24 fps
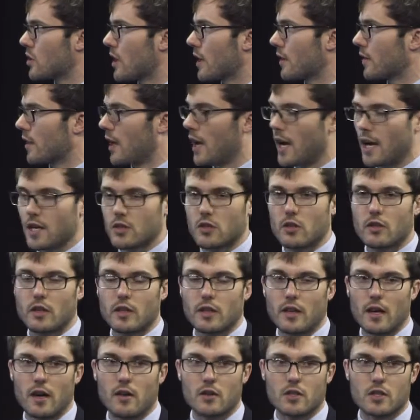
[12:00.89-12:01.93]
like the hazard
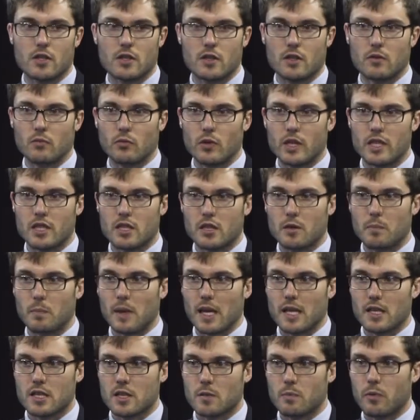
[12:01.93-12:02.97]
analysis and
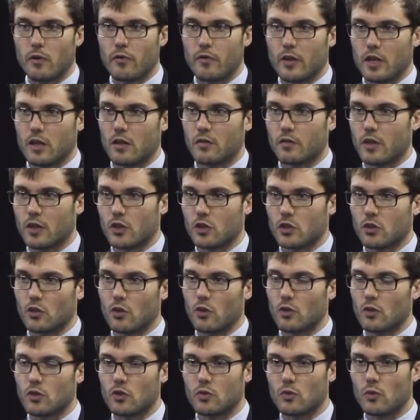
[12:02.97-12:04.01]
risk-based preventive
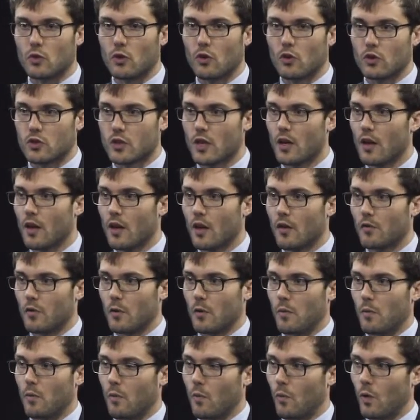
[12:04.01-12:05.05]
controls rules,
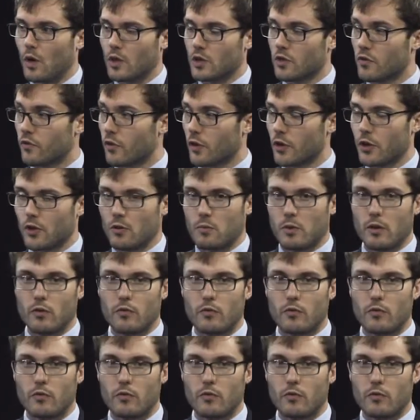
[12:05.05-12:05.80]
once for human